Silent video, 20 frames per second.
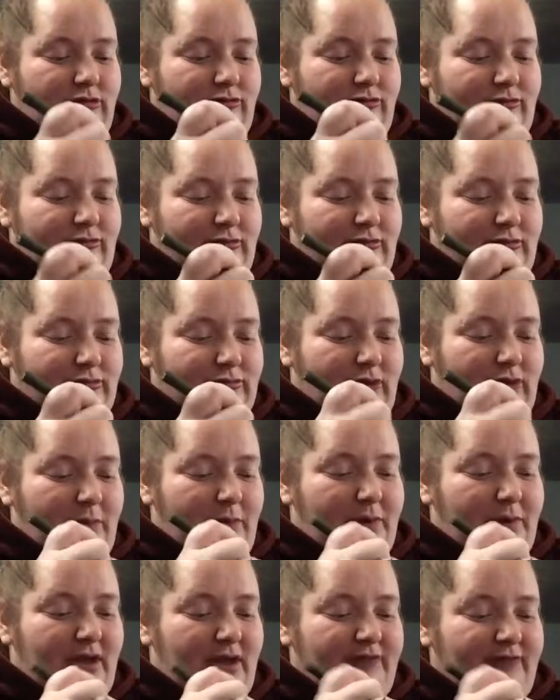So I'll
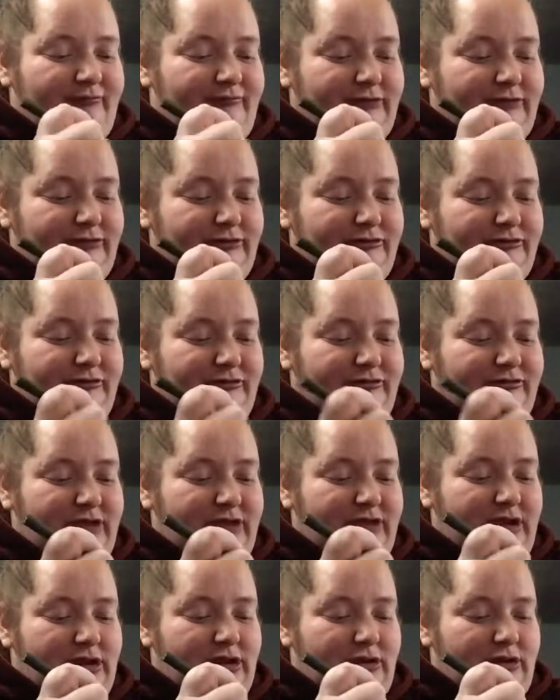probably finish this
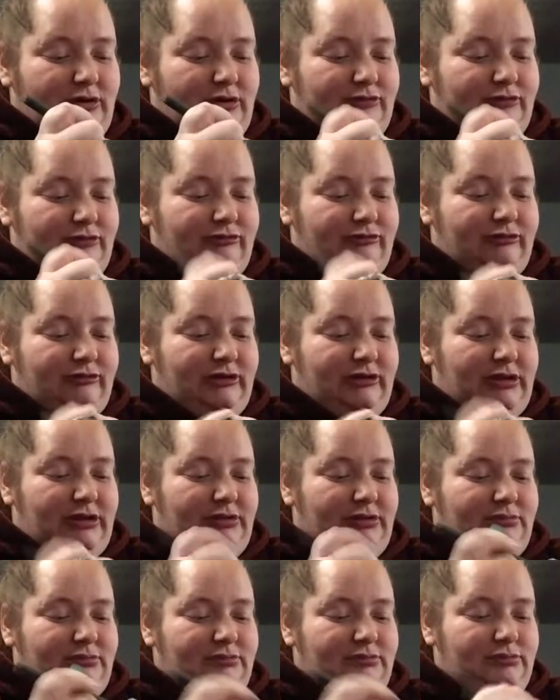skeiny yarn tonight.
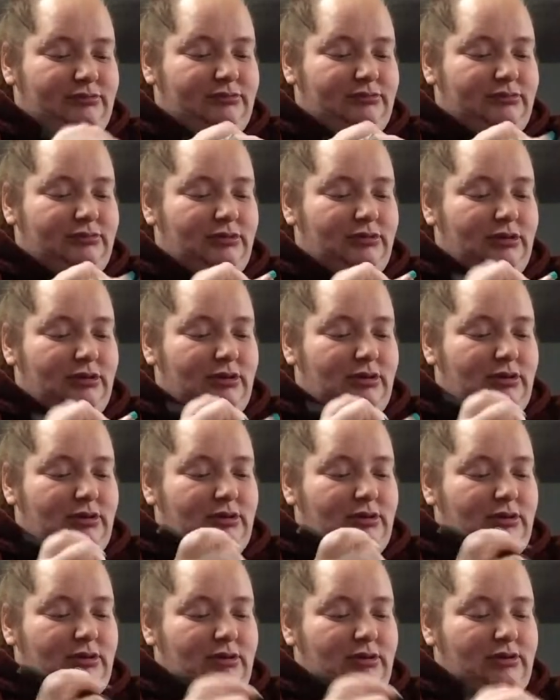
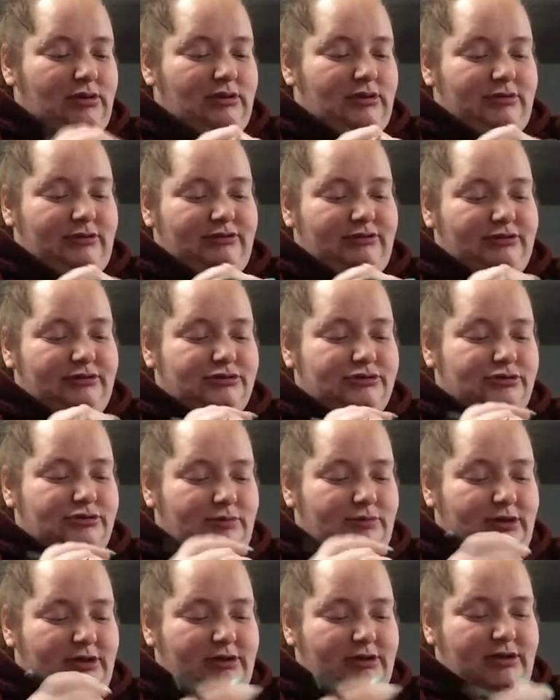And there go
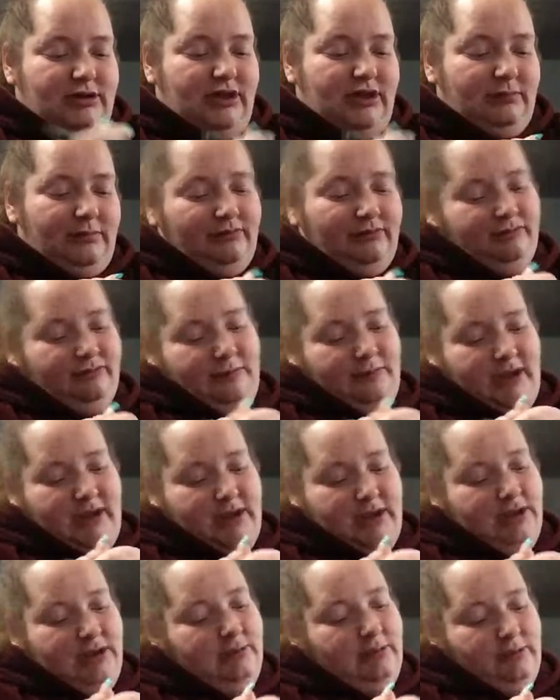my neighbors
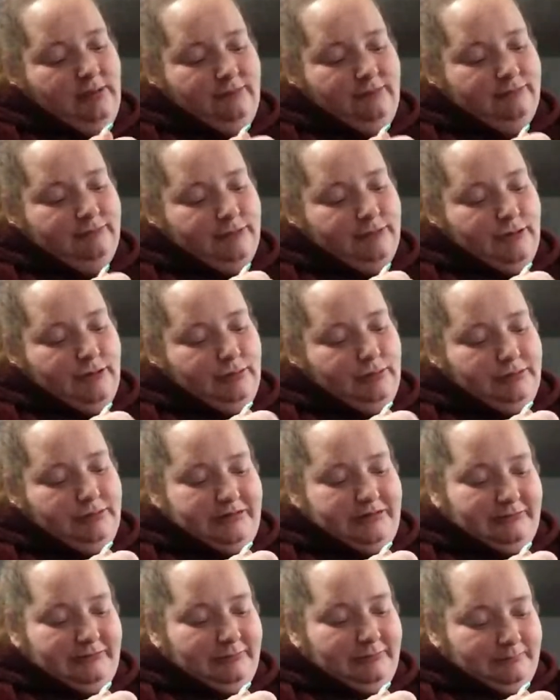banging for no
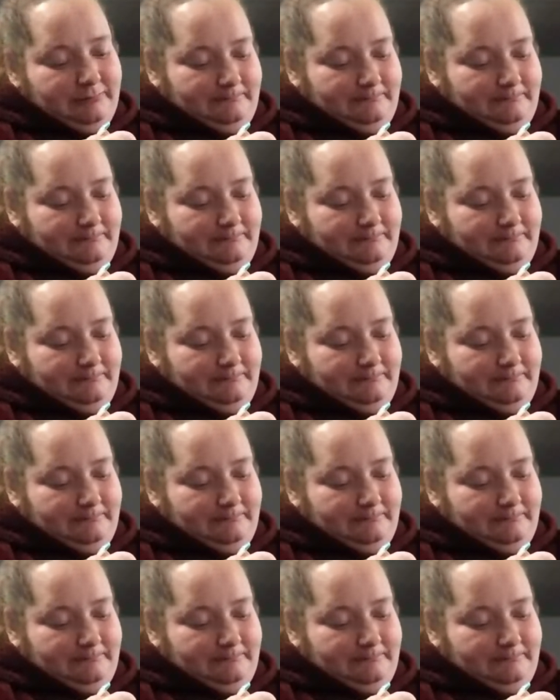reason.